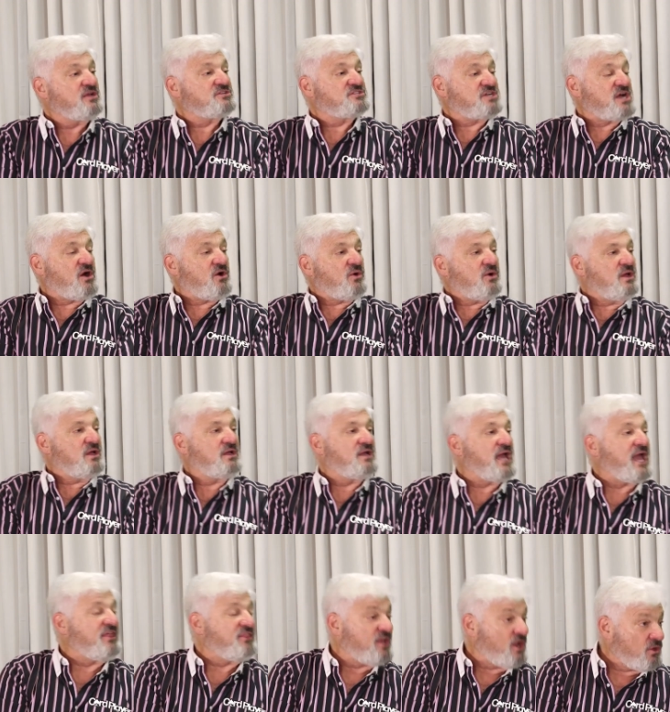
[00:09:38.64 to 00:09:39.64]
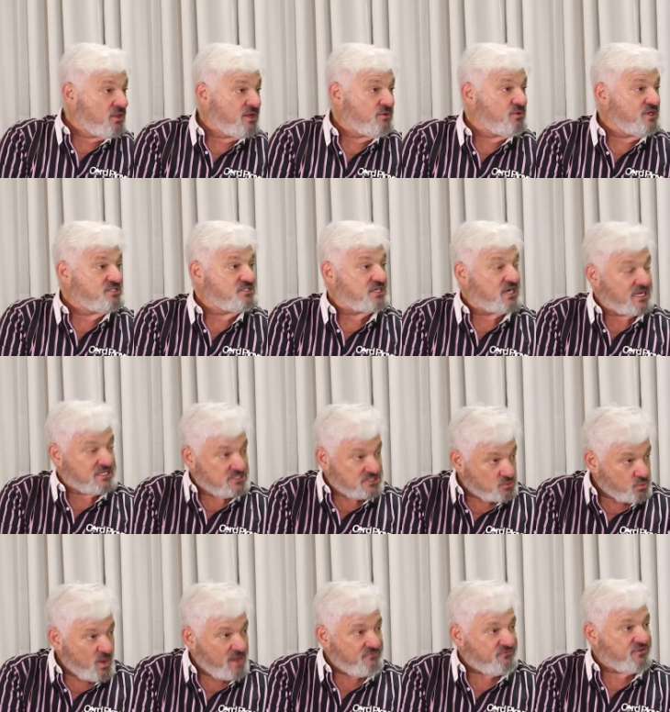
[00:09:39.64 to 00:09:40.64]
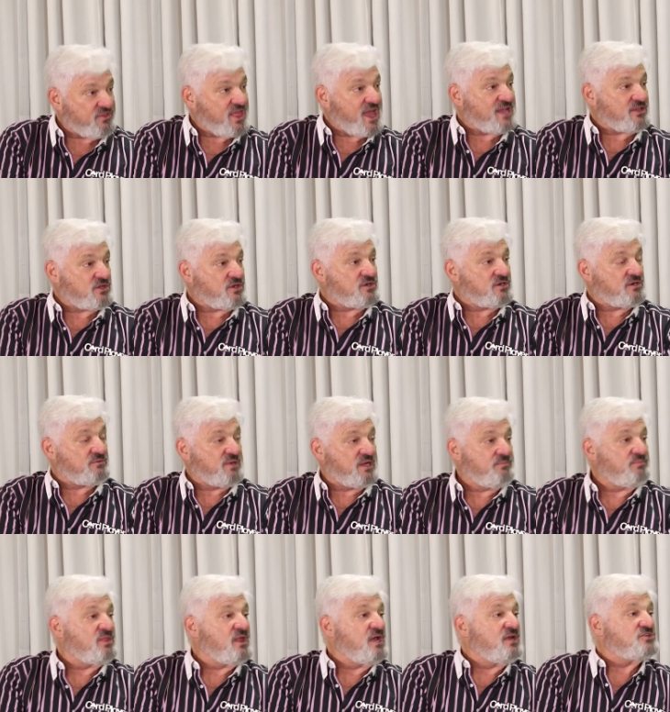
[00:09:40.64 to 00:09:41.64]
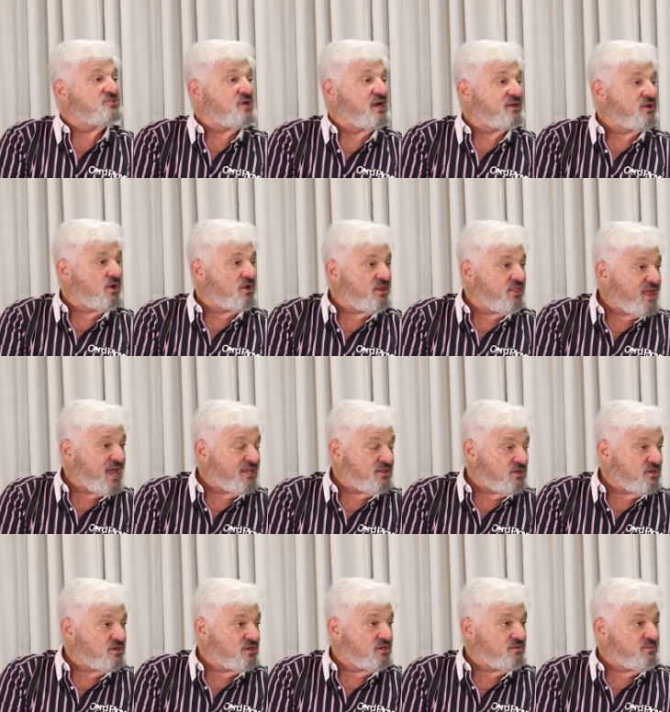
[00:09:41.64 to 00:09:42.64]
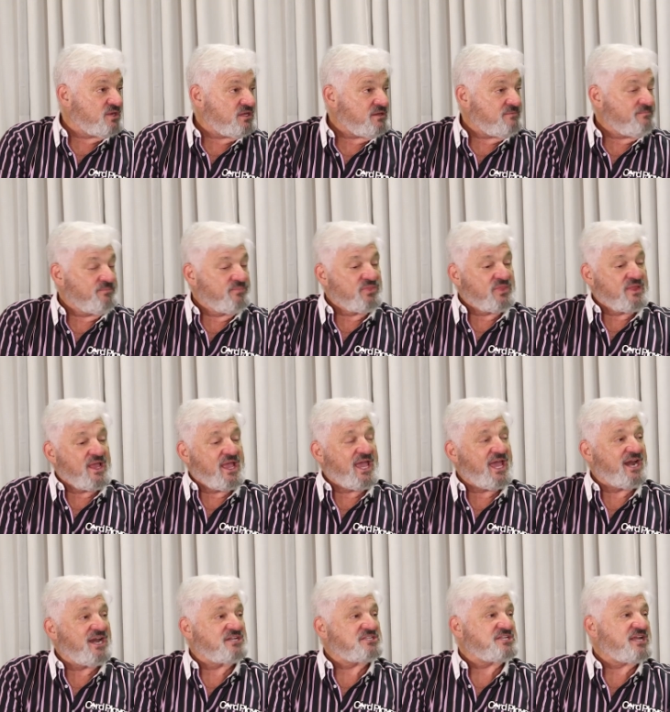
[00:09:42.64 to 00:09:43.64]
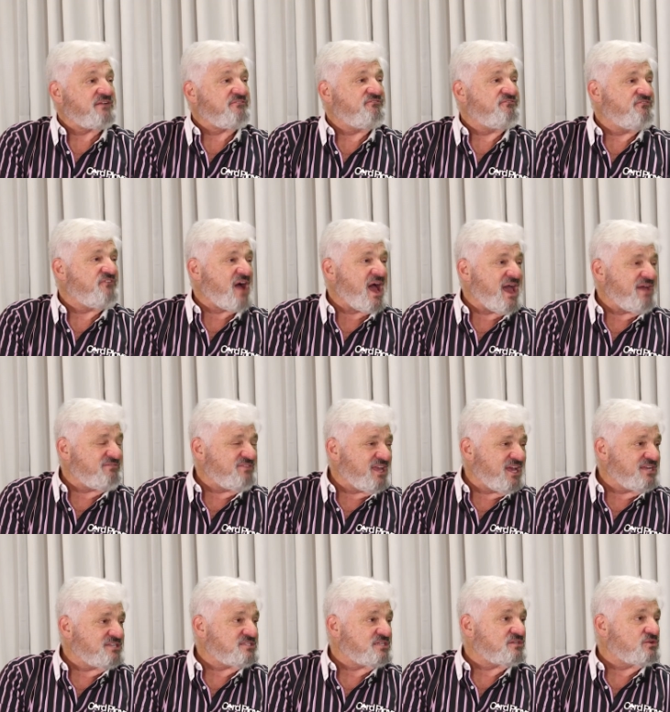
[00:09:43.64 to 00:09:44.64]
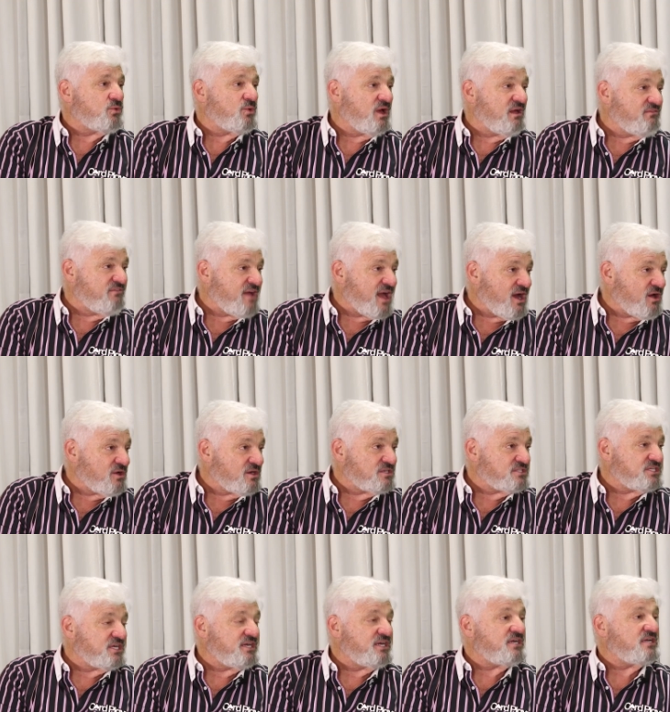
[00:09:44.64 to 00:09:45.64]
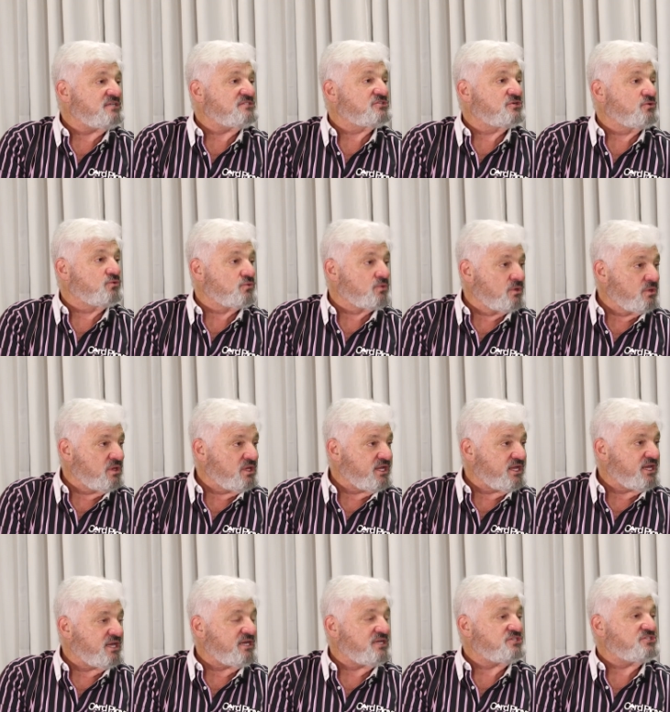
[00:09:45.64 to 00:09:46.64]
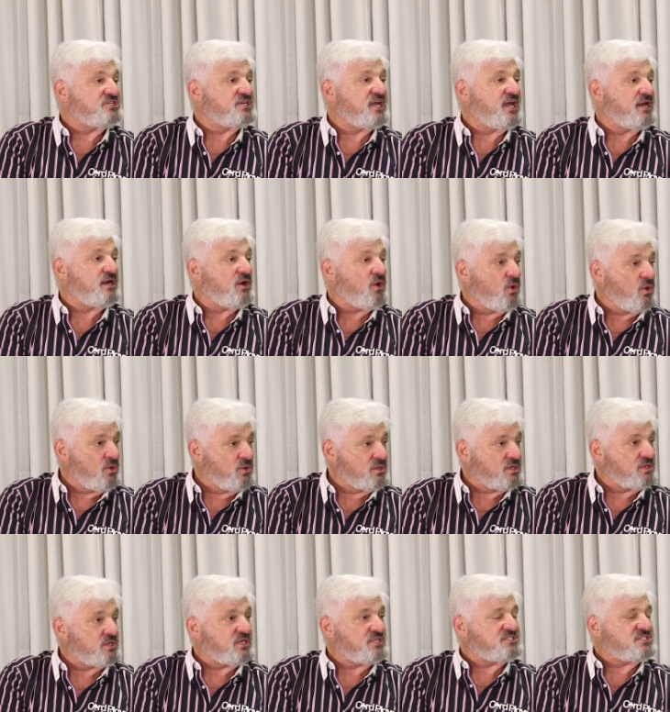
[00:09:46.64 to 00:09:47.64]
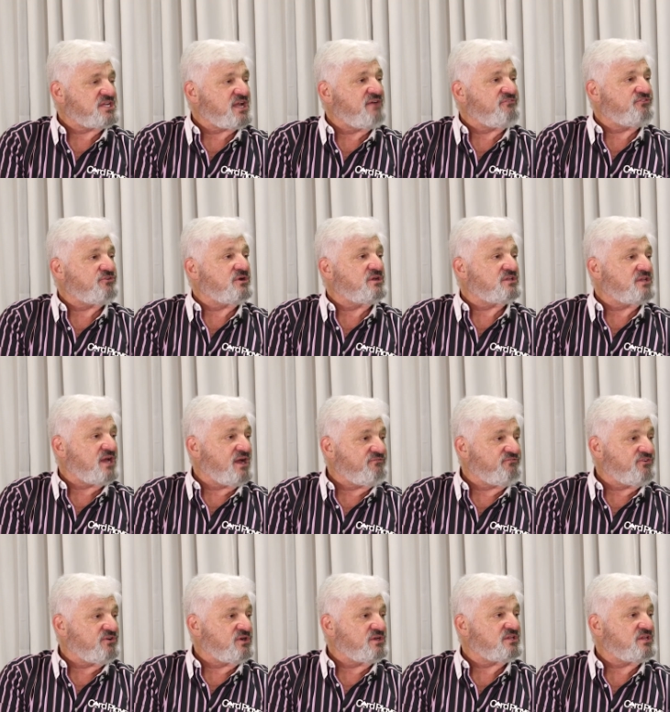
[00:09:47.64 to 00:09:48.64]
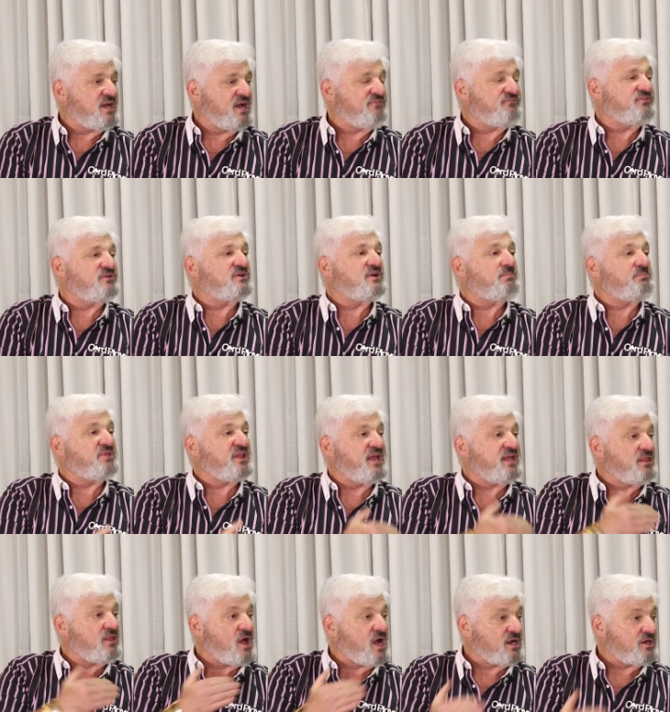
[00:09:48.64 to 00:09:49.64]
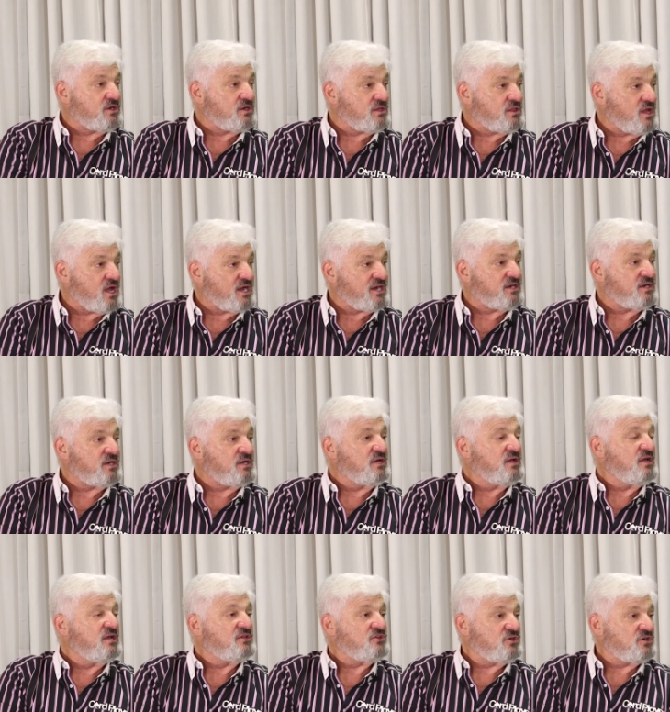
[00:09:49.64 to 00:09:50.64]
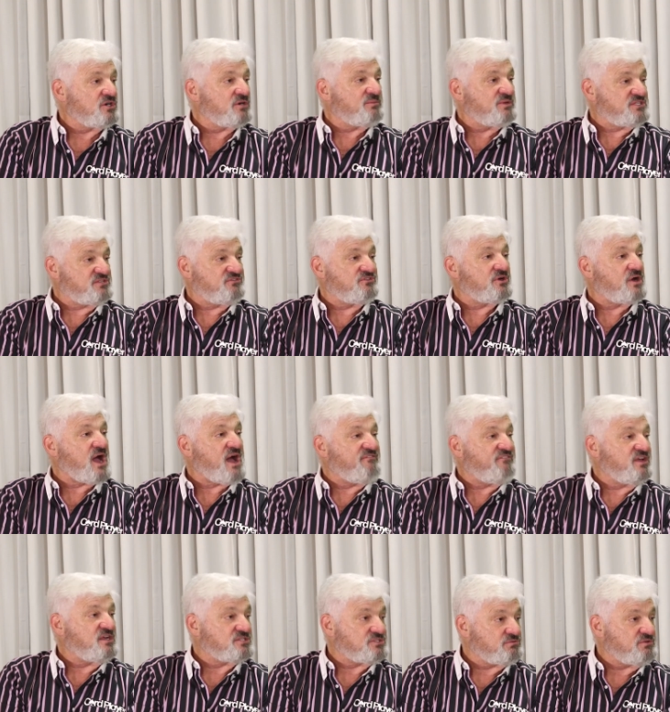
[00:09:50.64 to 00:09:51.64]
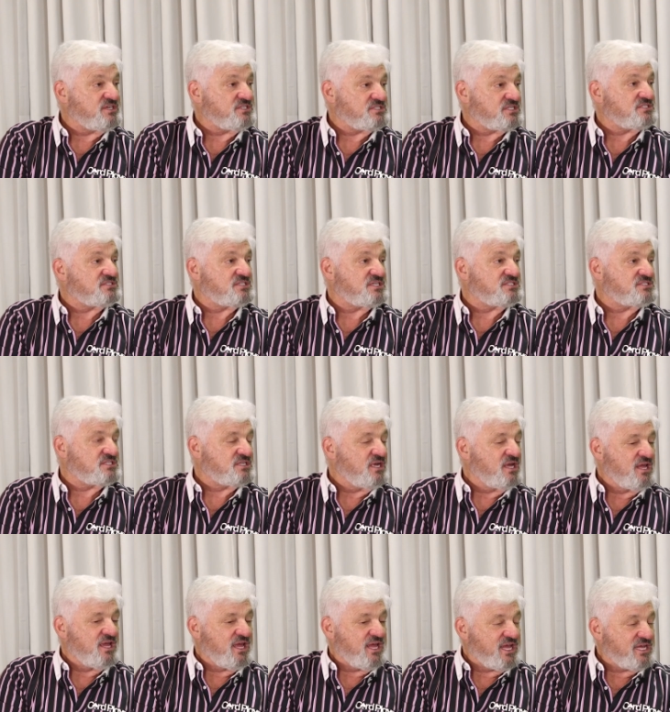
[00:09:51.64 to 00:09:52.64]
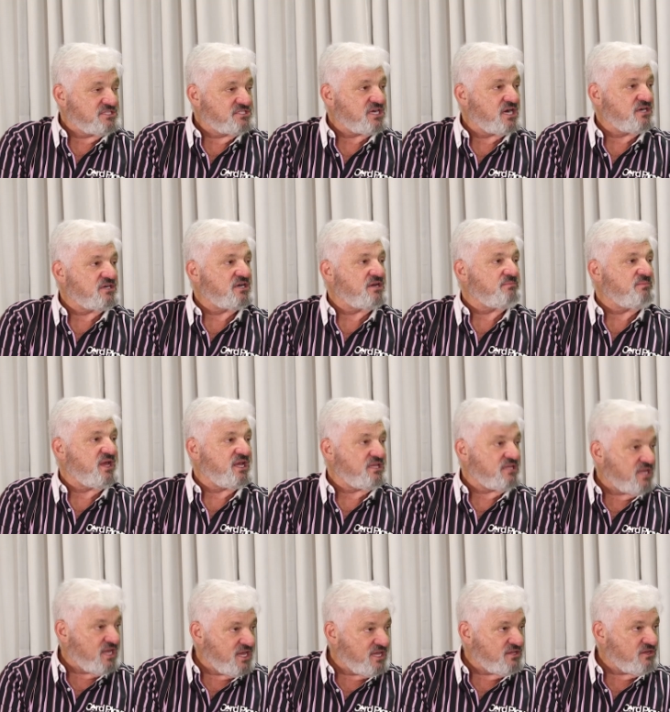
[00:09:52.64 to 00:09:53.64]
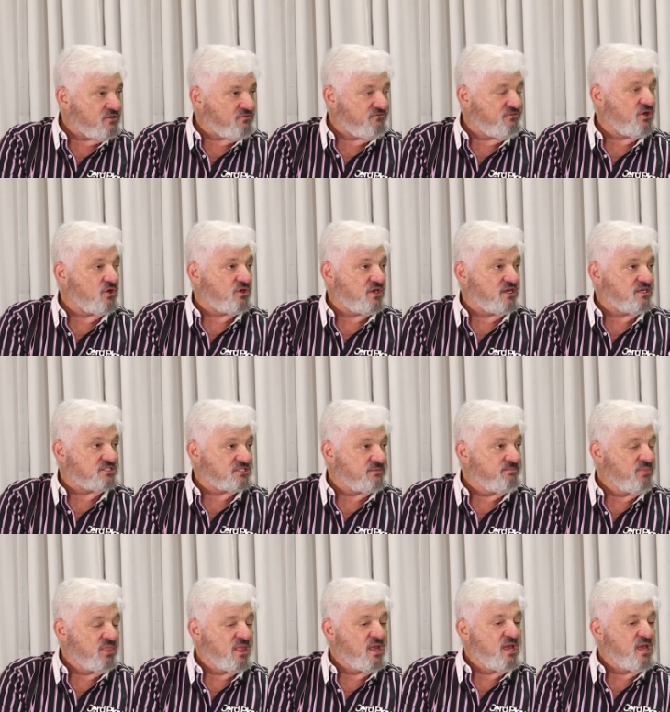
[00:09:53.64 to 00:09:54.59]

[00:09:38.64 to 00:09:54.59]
So, and the only reason, I just went for that tournament. So I go to that tournament, and it's like 5 days of 12 hours, and it is grueling, and as you get older, it's tougher and tougher and tougher to play longer and longer tournaments for obvious reasons. It's hard to maintain your focus.